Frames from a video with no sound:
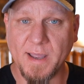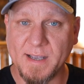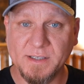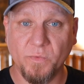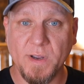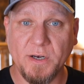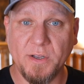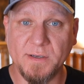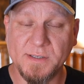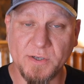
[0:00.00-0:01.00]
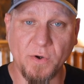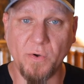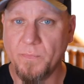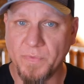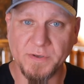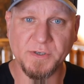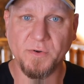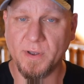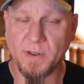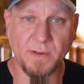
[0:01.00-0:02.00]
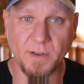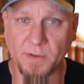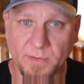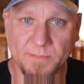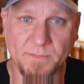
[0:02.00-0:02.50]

It has to read good. So there's a